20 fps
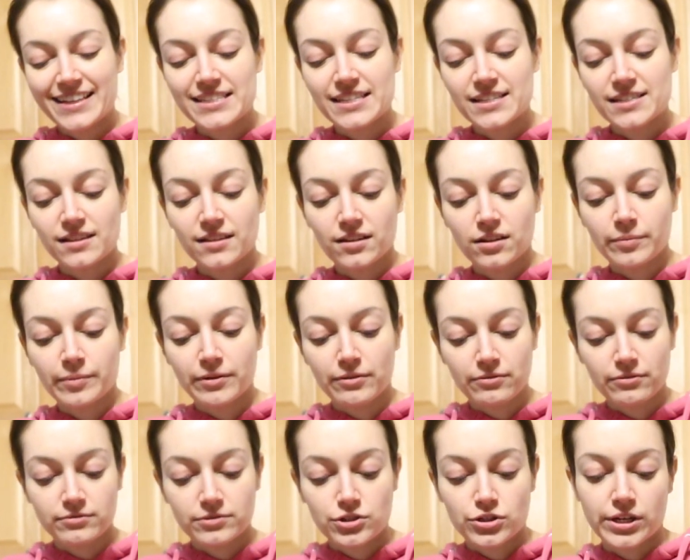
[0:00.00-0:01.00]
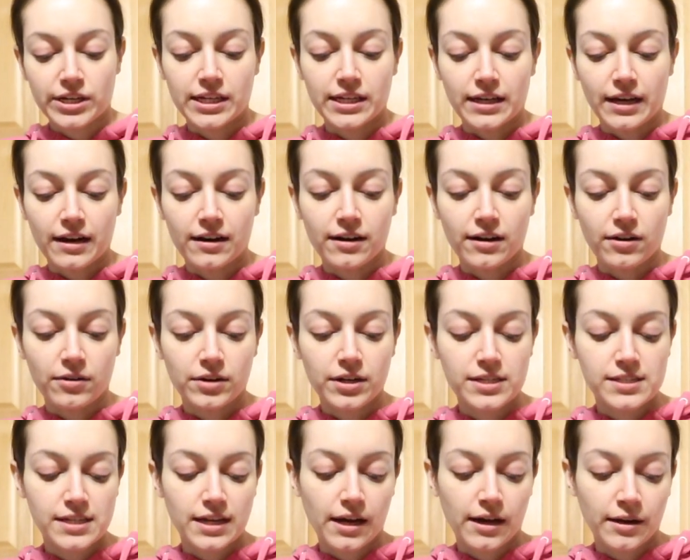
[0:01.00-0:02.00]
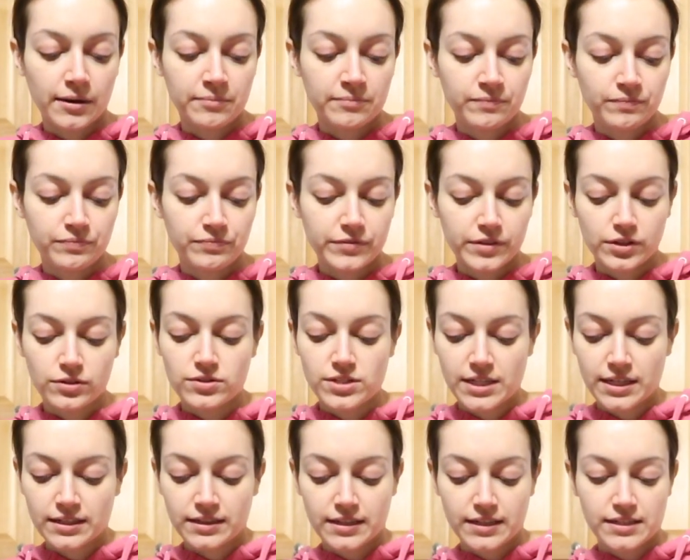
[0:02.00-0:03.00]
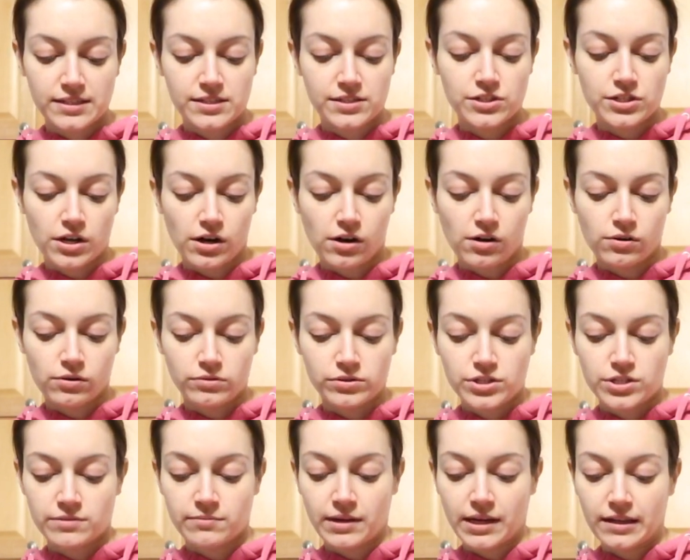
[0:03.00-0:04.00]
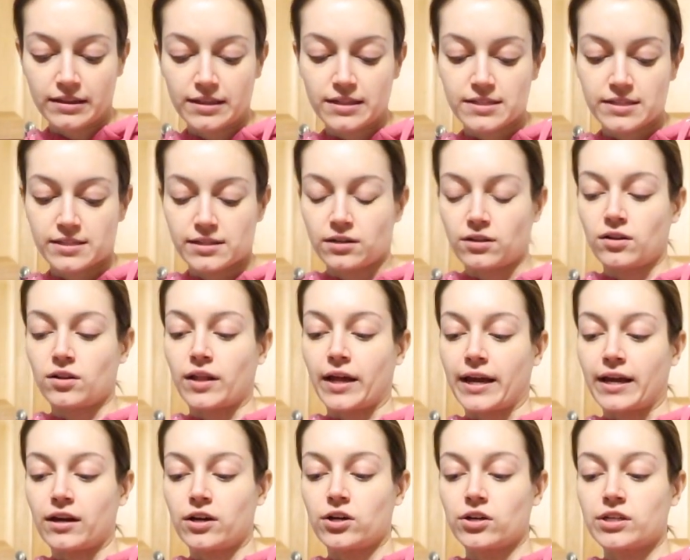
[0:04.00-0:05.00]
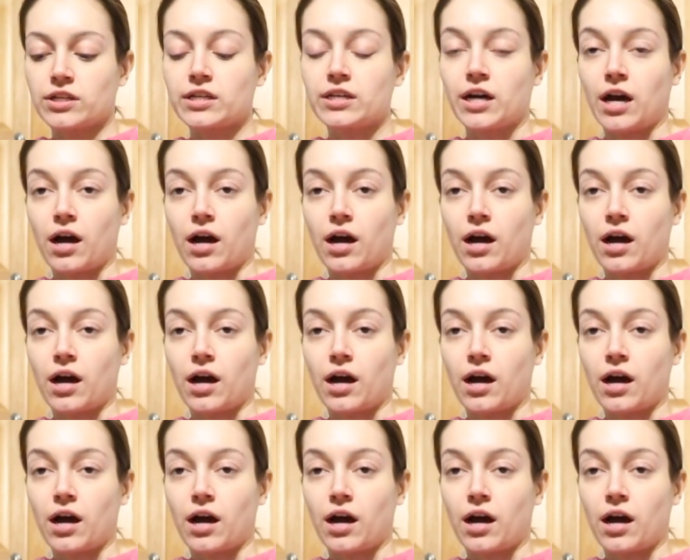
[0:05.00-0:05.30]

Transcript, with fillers: this is a little bit tricky, I don't know, because I'm using this dough to make these little like cookie